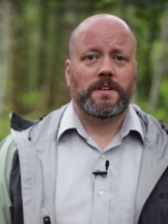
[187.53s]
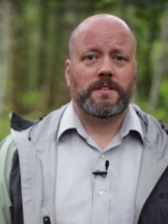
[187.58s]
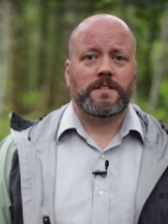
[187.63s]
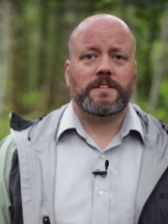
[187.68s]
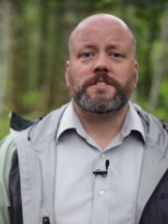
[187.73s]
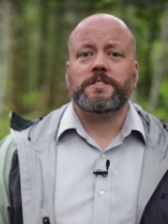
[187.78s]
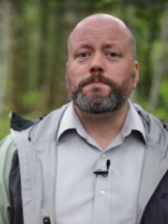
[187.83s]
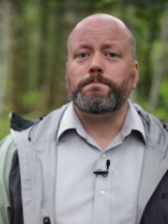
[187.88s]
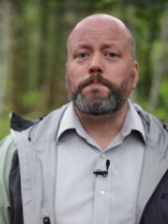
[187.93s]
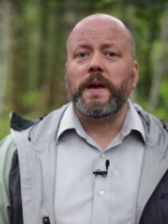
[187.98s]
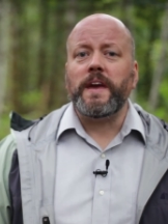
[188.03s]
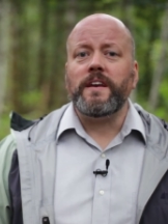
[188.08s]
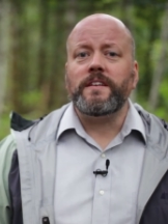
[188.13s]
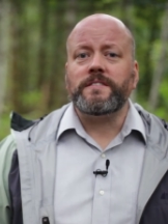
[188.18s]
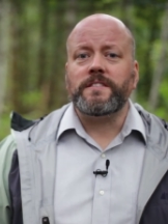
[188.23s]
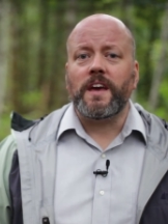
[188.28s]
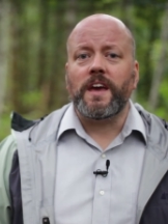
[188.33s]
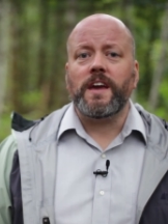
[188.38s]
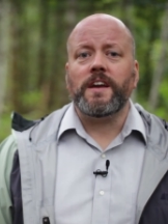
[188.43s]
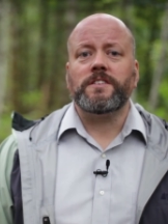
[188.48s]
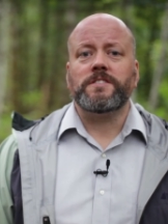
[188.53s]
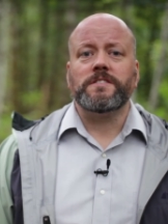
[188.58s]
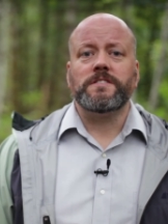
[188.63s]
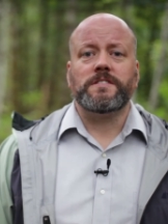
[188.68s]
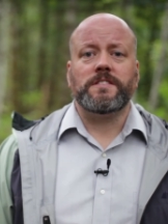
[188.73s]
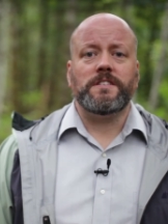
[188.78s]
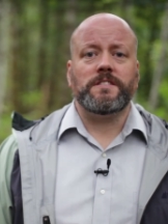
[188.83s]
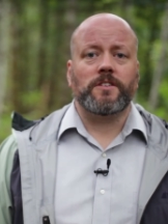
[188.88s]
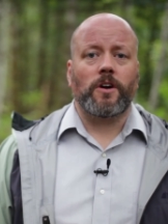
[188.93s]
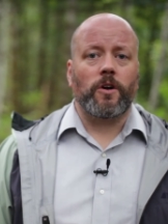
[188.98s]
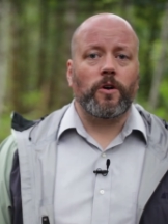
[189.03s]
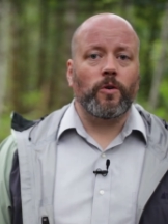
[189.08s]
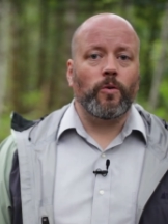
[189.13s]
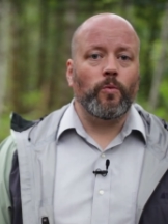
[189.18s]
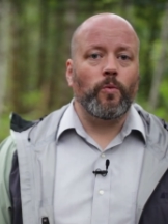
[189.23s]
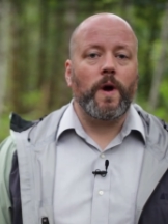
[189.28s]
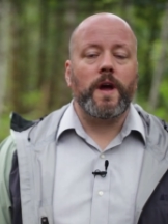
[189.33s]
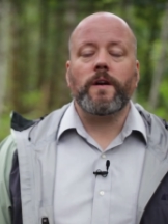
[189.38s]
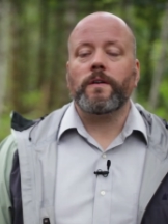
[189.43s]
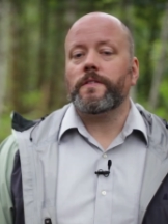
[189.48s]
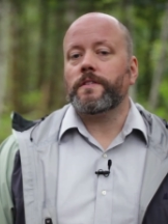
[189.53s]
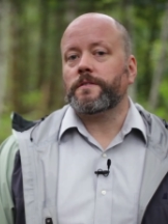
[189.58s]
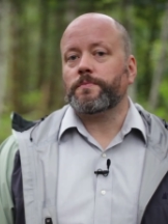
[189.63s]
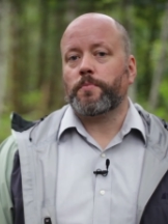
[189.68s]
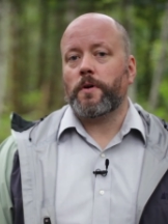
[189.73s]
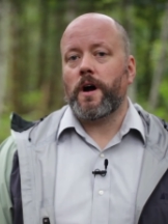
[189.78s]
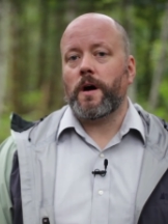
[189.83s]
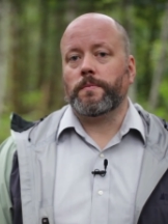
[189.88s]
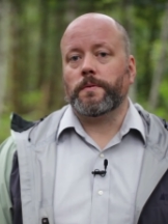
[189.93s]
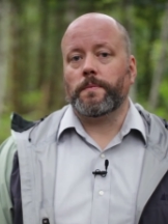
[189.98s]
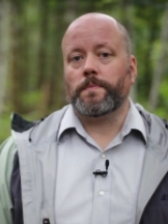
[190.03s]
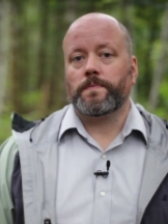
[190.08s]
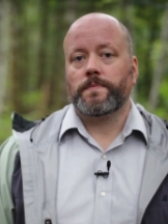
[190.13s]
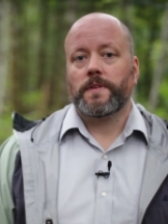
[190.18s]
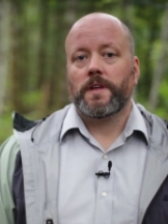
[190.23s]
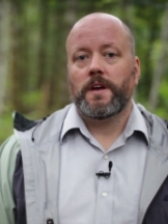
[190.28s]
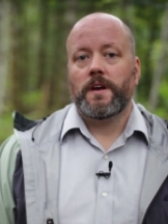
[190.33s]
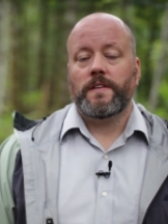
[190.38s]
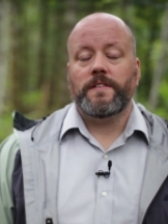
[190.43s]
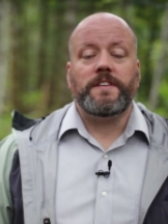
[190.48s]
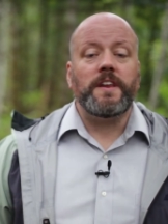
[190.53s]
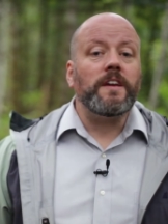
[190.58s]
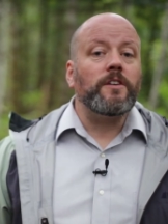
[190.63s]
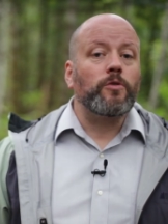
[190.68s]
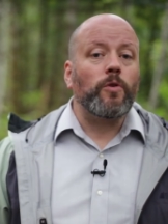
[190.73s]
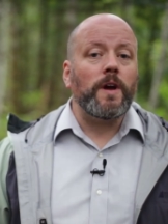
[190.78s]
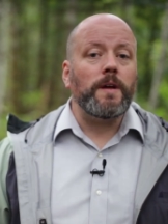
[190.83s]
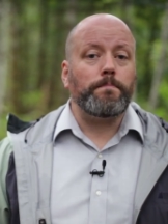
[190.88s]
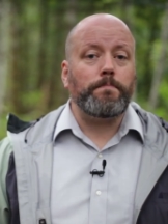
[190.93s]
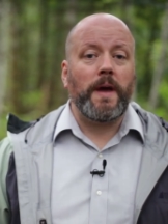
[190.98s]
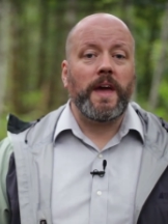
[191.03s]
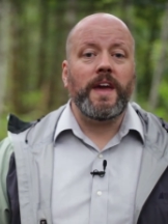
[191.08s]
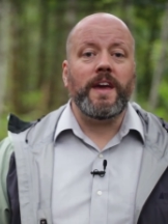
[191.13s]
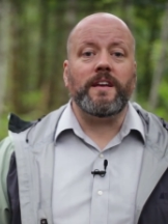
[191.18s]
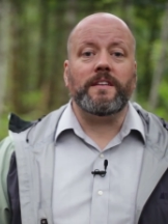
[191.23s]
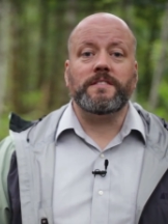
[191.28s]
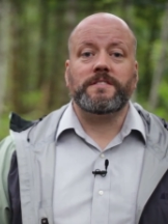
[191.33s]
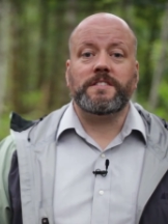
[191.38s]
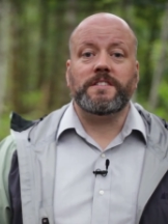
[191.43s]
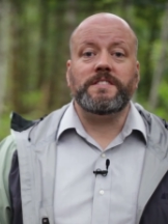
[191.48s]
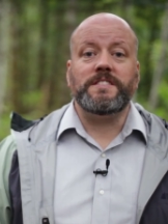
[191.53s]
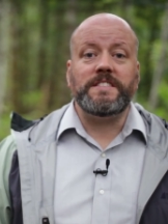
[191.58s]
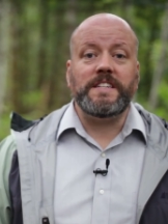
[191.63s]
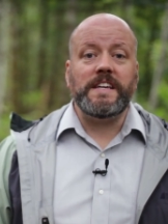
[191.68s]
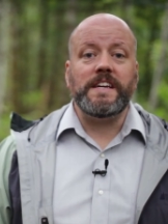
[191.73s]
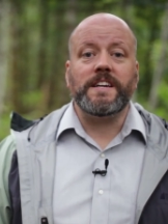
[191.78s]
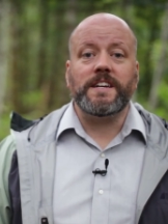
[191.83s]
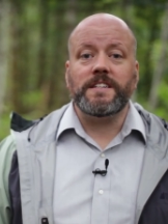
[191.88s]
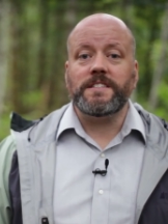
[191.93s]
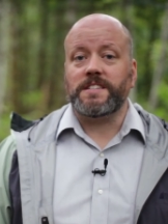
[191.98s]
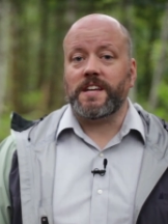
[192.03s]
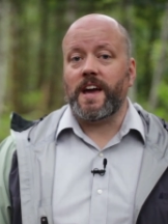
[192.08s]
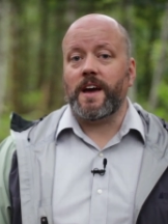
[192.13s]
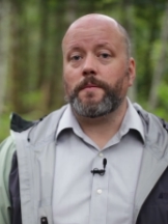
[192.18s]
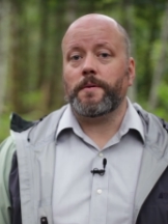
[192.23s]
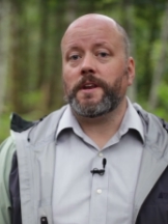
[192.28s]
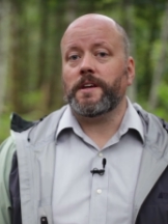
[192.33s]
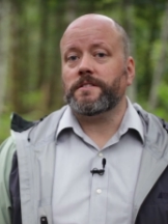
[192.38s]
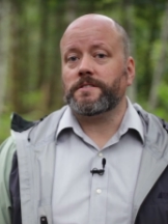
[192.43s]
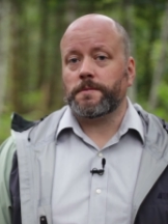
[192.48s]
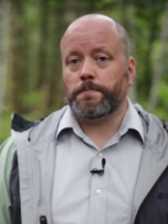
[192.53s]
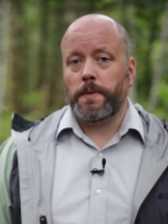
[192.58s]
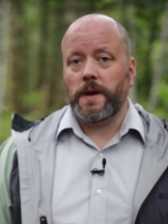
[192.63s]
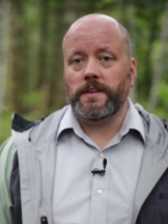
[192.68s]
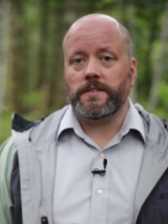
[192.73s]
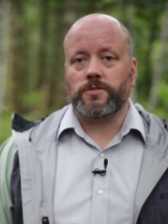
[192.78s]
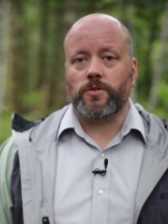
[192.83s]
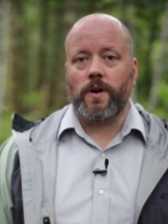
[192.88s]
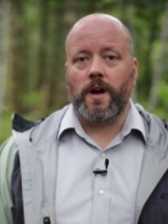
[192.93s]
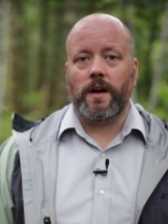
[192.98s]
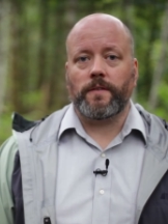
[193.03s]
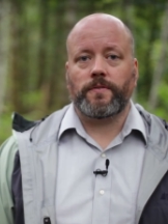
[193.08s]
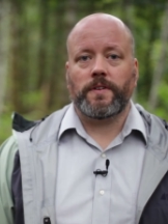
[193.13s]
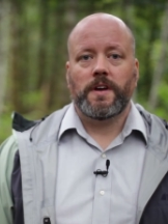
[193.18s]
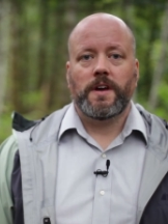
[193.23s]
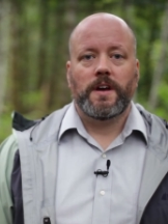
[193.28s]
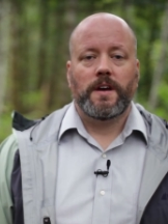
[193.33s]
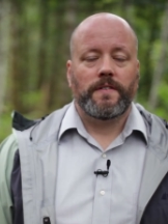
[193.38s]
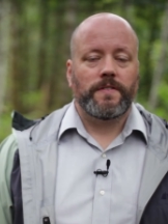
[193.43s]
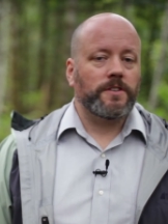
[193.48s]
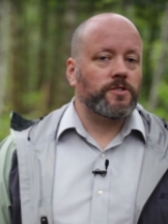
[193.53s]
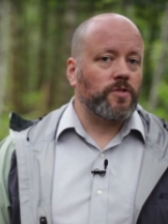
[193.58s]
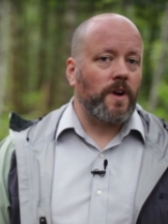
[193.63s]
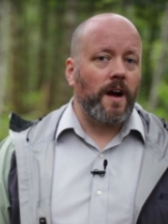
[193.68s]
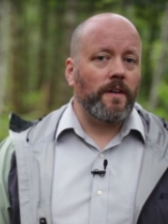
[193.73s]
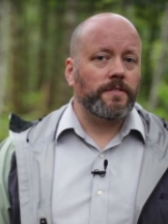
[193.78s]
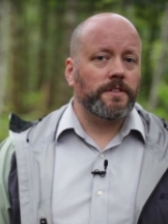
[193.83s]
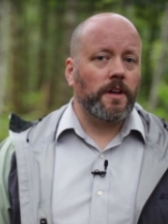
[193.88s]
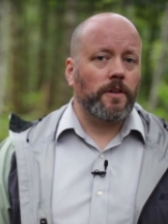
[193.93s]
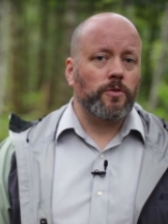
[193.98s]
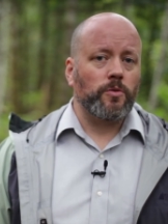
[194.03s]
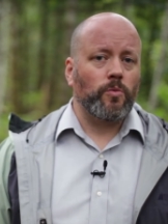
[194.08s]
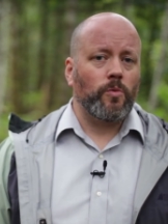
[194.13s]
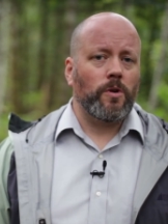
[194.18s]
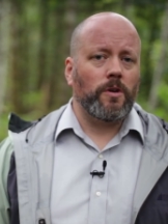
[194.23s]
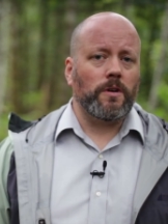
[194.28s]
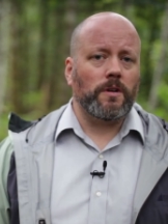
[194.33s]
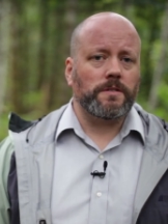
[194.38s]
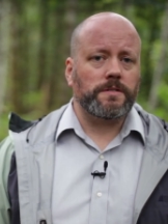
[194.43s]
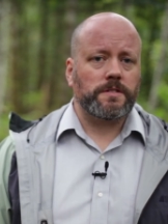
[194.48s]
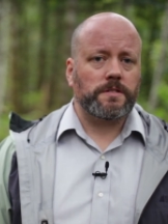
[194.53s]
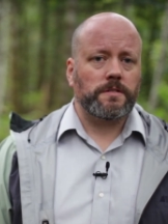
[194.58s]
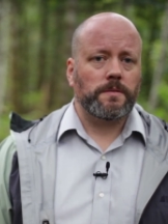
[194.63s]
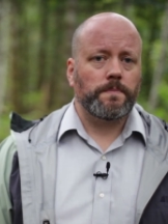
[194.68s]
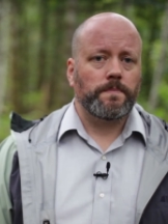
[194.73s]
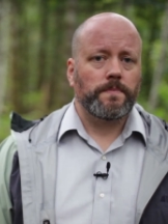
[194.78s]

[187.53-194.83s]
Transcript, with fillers: The space agencies are aware of this problem. They take great pains to decontaminate spacecraft that travel to other worlds.